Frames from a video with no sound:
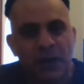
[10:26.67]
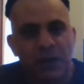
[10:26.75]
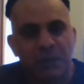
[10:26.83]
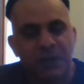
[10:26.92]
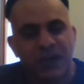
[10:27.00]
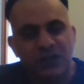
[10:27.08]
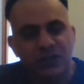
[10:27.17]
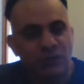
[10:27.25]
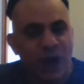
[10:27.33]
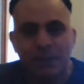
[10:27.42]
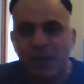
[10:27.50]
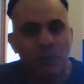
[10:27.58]
But to
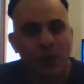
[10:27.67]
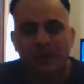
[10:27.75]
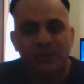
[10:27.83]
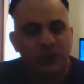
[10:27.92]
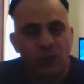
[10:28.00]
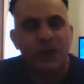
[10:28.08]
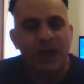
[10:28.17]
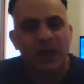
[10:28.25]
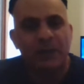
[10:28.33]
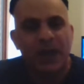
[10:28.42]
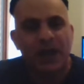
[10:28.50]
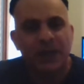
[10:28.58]
wrap up, what I'm talking
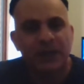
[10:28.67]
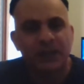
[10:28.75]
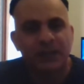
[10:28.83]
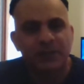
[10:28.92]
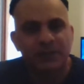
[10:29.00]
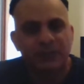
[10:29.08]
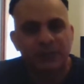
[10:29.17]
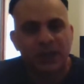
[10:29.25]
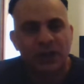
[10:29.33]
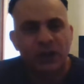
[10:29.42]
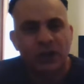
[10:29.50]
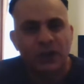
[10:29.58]
about is,
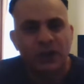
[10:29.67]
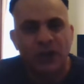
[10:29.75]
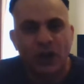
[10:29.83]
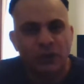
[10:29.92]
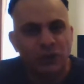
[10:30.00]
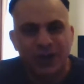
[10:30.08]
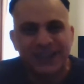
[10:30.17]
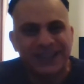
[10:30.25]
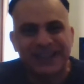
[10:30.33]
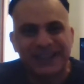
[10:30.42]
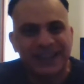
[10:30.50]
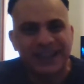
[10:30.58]
you know,
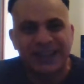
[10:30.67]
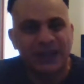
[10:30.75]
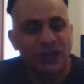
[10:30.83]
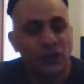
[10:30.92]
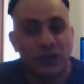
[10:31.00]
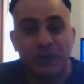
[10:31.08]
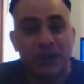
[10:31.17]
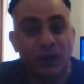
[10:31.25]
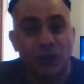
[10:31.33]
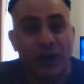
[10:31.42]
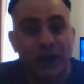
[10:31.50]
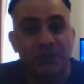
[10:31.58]
Justice League could have been a
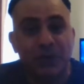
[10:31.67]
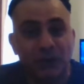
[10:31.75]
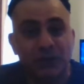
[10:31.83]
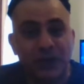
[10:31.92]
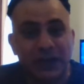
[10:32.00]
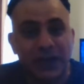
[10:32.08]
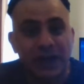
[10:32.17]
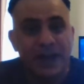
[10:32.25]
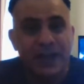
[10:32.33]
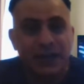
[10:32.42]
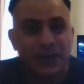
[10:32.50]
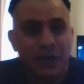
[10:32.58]
great movie.
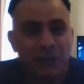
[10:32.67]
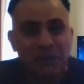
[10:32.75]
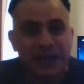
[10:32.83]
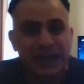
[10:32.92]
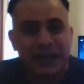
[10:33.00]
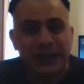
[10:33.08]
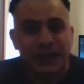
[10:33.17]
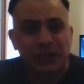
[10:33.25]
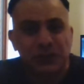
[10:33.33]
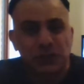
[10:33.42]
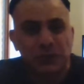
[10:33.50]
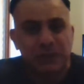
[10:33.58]
You know, $2
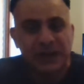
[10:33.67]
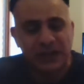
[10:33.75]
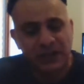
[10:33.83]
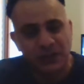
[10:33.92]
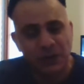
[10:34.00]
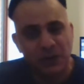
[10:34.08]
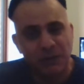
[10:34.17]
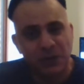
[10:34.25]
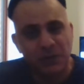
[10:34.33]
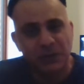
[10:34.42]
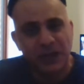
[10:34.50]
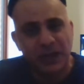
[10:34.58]
billion
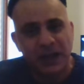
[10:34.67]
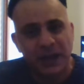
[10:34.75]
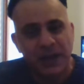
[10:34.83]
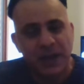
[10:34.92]
movie.